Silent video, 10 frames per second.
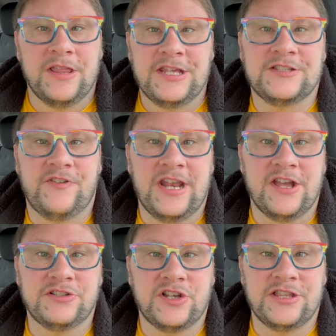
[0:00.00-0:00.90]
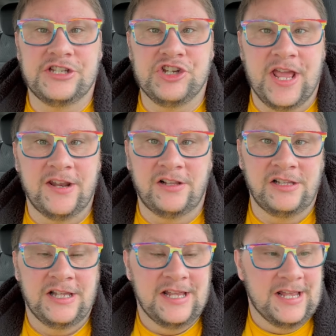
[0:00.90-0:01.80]
of these videos on the channel.
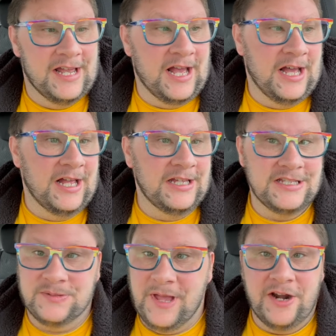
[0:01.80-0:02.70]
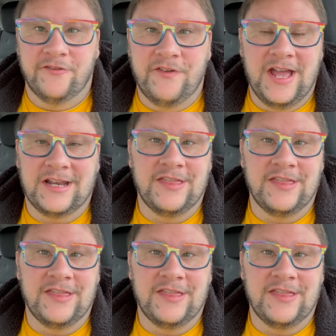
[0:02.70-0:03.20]
As a matter of fact,